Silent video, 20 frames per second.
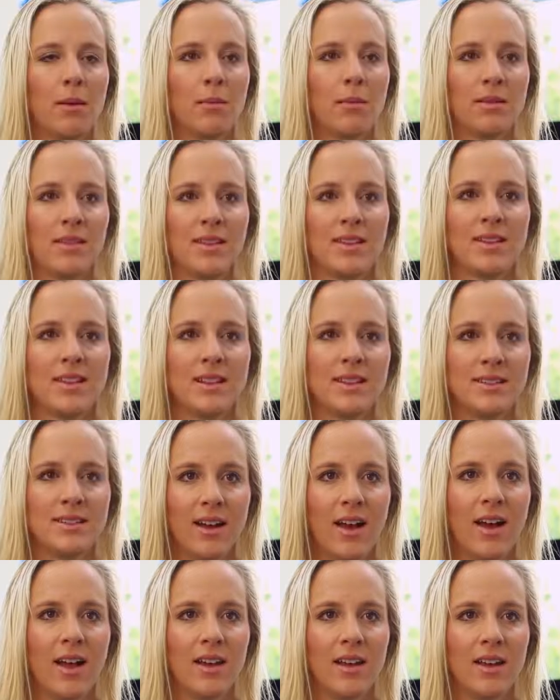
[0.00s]
completely
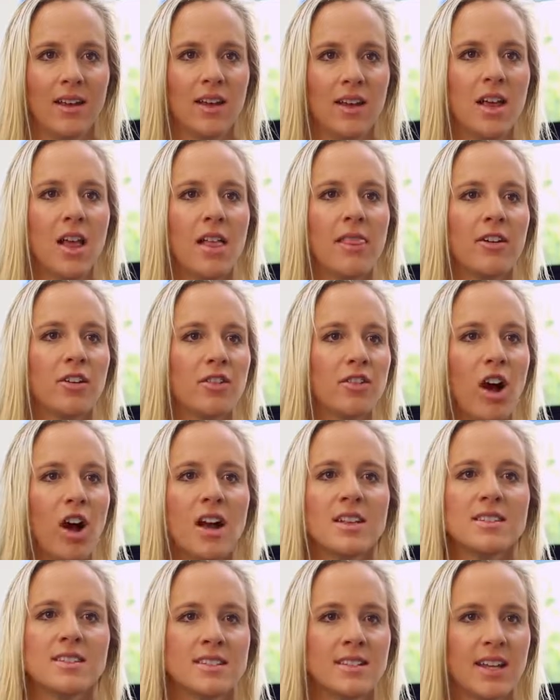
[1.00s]
done. They're
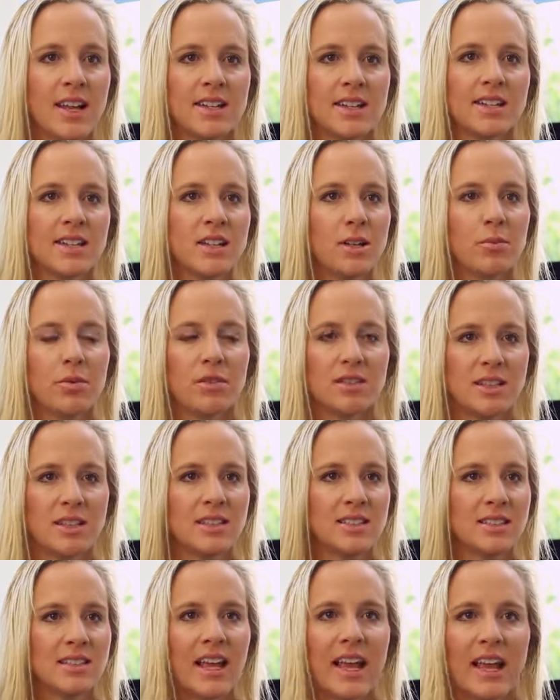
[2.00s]
not sending the
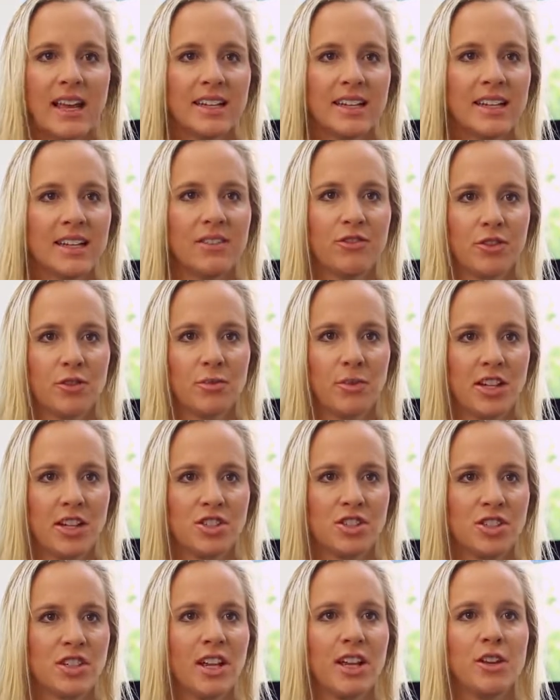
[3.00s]
police any
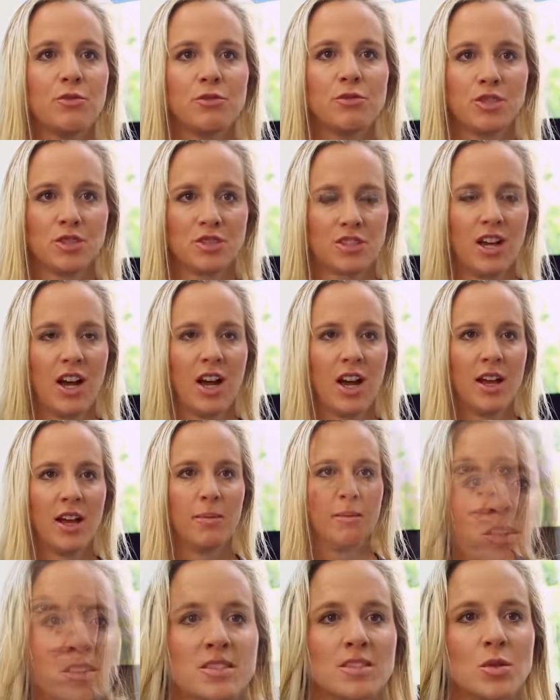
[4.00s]
information in real
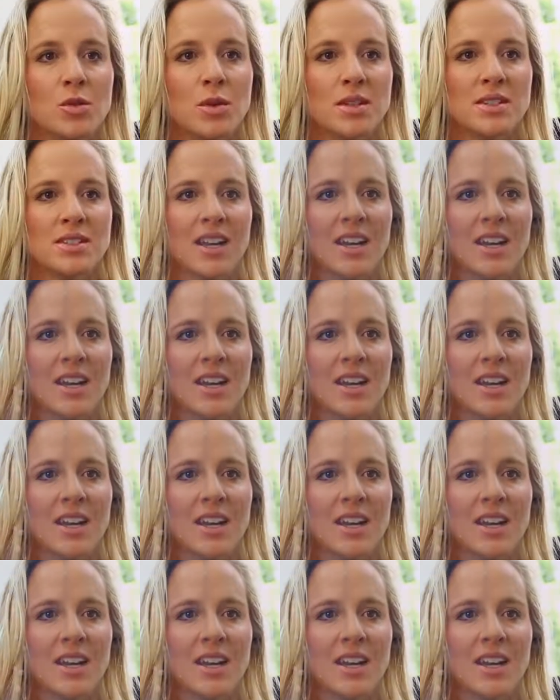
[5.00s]
time. And so we